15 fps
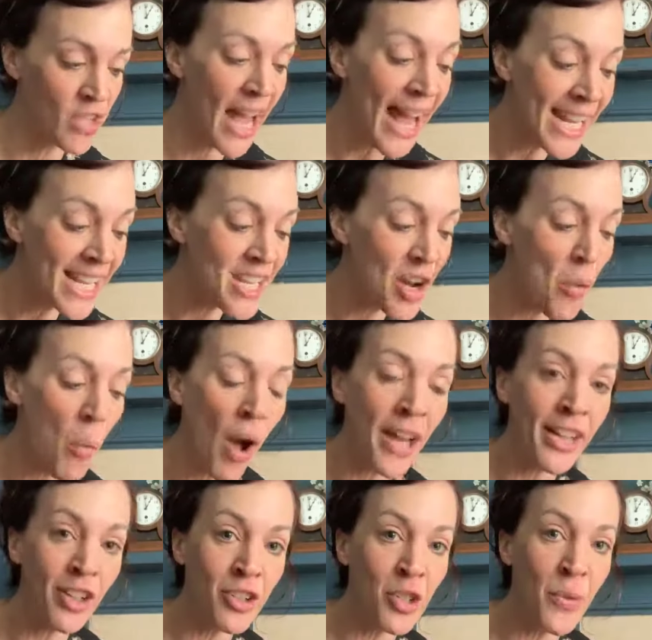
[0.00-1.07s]
"Eleanor, why
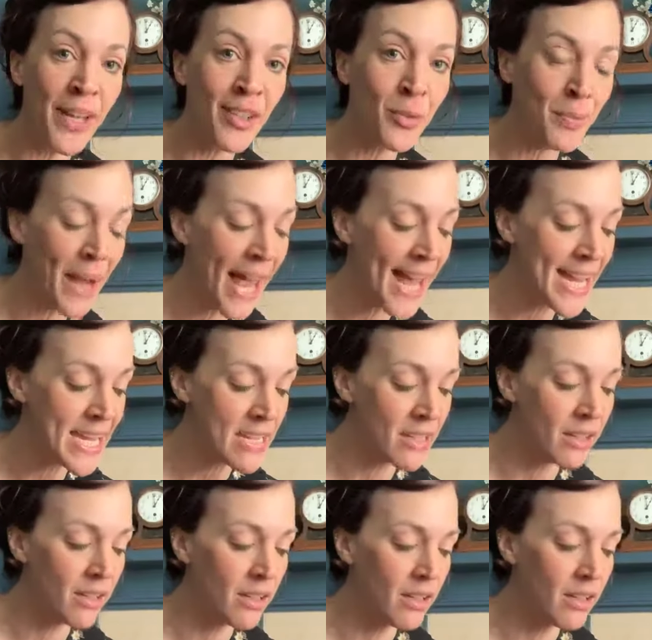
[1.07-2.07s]
couldn't you explain?"